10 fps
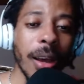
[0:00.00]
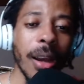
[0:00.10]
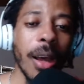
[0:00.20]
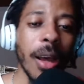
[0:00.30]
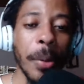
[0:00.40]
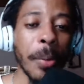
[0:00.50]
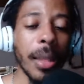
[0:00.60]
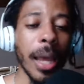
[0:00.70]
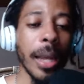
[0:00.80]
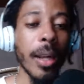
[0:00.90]
a lot of people
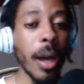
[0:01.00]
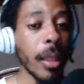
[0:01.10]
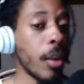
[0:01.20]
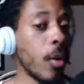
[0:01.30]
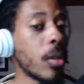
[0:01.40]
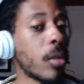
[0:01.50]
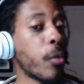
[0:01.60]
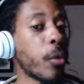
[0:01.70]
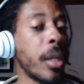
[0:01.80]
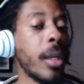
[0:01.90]
that got those
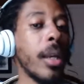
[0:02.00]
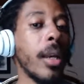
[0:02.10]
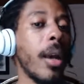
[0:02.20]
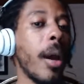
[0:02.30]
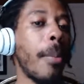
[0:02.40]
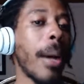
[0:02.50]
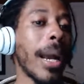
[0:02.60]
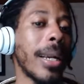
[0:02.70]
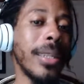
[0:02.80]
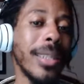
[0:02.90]
free
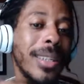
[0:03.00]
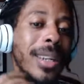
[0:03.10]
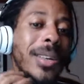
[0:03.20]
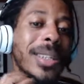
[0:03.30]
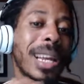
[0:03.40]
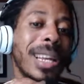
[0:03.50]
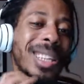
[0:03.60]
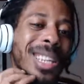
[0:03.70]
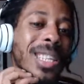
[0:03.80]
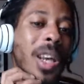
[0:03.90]
packages and it was like,
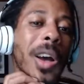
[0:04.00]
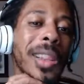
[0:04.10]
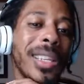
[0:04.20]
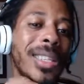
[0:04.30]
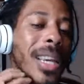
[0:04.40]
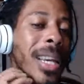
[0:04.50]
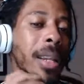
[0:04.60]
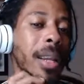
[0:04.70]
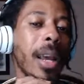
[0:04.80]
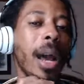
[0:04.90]
this it?
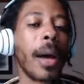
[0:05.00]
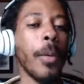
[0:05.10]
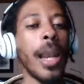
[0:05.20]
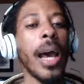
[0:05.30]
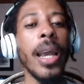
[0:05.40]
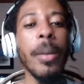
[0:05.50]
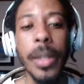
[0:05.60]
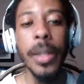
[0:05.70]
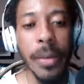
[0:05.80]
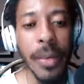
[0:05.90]
Well, I
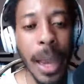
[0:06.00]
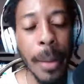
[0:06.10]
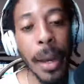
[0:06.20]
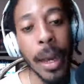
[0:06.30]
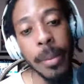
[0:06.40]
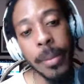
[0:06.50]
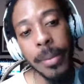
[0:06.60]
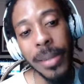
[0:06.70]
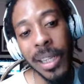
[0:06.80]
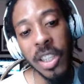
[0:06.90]
believe,
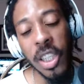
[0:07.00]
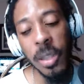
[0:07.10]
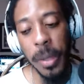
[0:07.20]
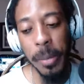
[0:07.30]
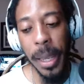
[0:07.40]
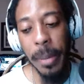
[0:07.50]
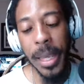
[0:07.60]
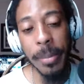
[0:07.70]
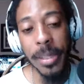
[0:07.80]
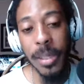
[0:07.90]
and that's just me. Maybe
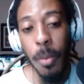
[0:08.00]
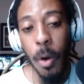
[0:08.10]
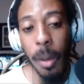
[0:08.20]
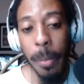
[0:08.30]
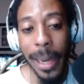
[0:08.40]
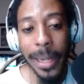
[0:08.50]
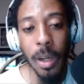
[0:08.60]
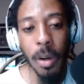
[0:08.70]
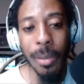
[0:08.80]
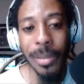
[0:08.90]
I'm small-minded
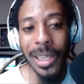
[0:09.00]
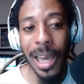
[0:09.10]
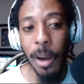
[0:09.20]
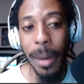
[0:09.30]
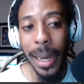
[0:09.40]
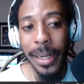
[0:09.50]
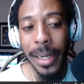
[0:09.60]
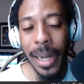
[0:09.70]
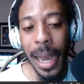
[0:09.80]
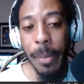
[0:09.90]
or I'm
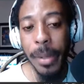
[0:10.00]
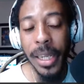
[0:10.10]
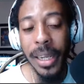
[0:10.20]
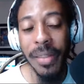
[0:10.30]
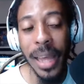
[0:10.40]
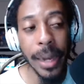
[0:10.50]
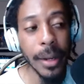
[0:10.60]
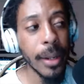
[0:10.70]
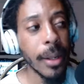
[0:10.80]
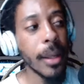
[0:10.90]
shallow-minded. I believe that
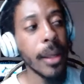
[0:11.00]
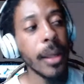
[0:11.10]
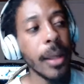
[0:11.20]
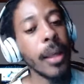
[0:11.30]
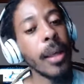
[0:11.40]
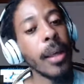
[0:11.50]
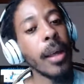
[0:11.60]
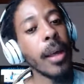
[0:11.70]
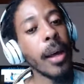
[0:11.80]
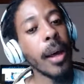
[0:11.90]

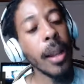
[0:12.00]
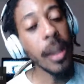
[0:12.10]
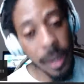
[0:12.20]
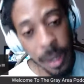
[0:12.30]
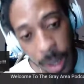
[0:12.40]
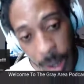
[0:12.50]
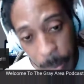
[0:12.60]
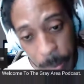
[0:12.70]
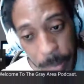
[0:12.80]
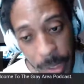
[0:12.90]
a little
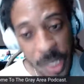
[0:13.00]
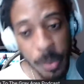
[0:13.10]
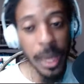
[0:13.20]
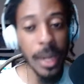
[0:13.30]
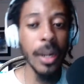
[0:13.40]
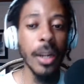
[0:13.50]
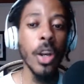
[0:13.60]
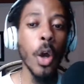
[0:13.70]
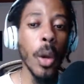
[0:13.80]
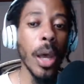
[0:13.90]
help is better than
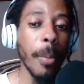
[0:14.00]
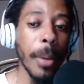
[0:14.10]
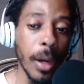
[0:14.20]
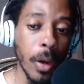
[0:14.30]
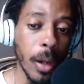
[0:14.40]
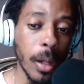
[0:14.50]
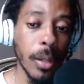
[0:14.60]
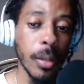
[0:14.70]
no help at all.